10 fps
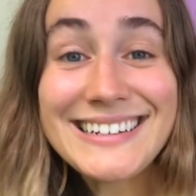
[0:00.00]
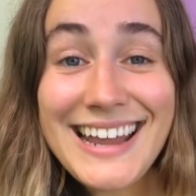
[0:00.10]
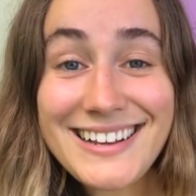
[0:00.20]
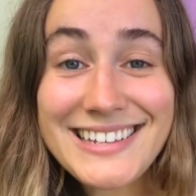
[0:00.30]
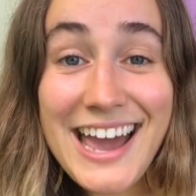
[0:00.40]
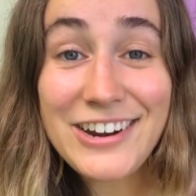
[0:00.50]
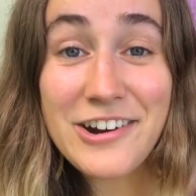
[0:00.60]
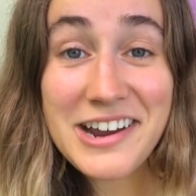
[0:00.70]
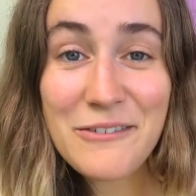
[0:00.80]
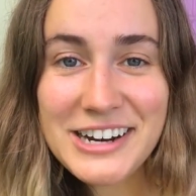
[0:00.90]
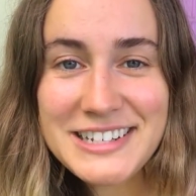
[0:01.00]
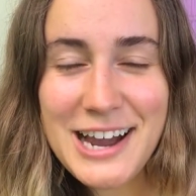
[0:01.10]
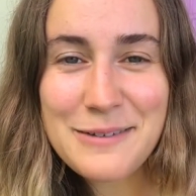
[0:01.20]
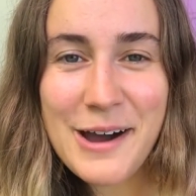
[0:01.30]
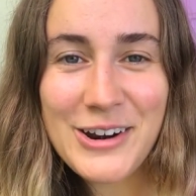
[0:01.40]
Next category I want to
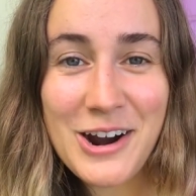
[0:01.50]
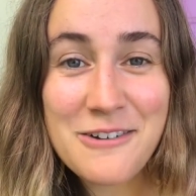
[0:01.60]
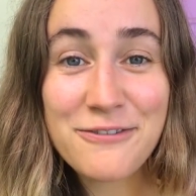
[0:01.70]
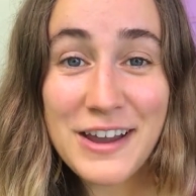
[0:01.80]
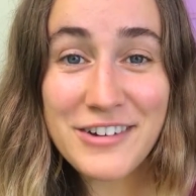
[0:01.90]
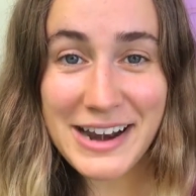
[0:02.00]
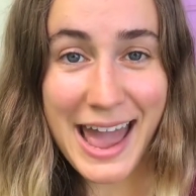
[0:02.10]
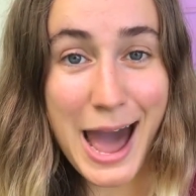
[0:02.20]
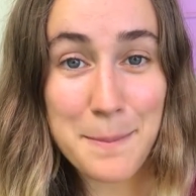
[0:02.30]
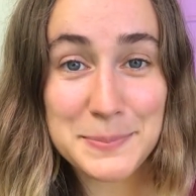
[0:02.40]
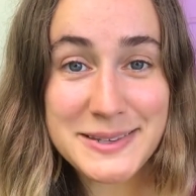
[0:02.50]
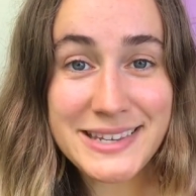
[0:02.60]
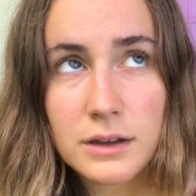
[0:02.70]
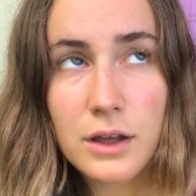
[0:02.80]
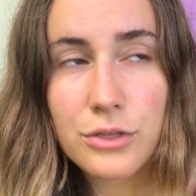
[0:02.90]
talk about are favorite
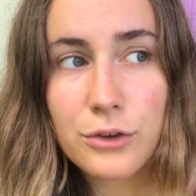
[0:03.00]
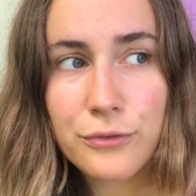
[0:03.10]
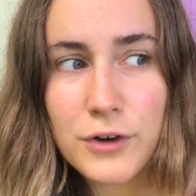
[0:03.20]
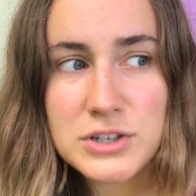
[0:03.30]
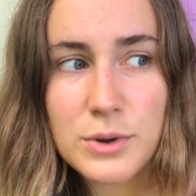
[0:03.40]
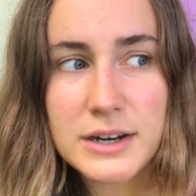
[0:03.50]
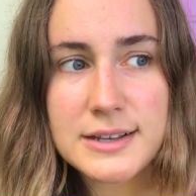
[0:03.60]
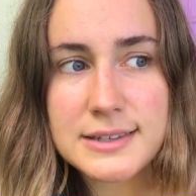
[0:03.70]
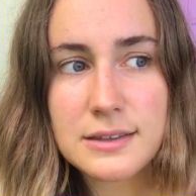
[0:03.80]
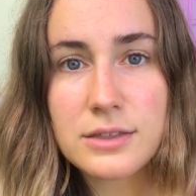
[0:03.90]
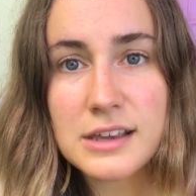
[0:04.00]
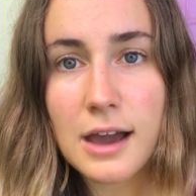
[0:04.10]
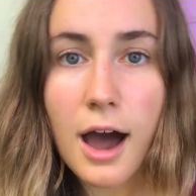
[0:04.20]
apps. The first one is the